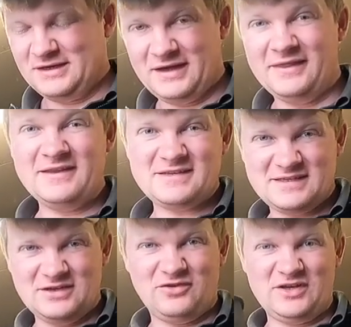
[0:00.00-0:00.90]
And this is
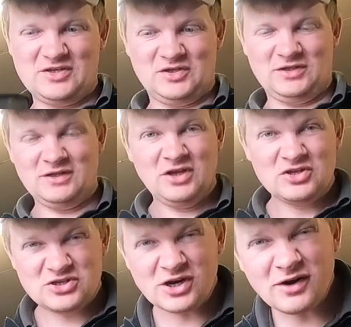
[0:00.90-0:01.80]
the original. Do
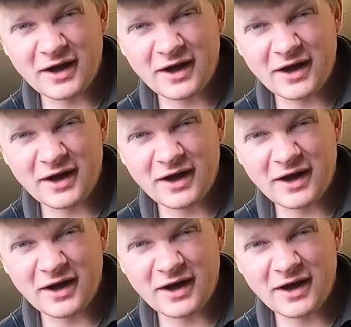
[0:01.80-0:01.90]
you know how